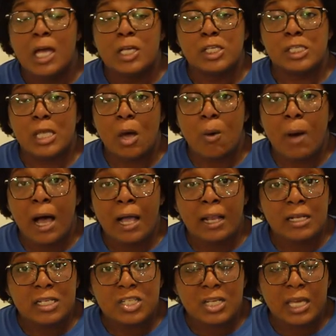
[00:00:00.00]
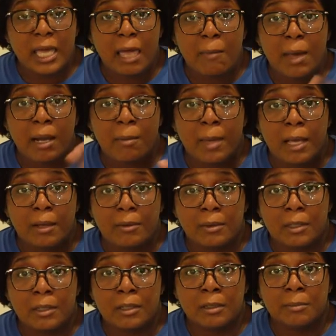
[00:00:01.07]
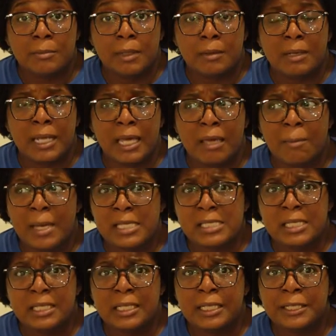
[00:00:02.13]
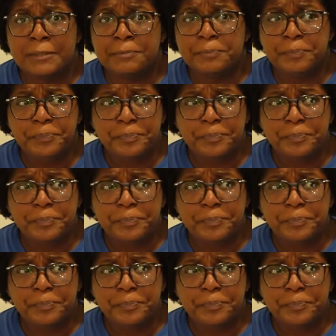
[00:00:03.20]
So all this shit came out about um, Dan basically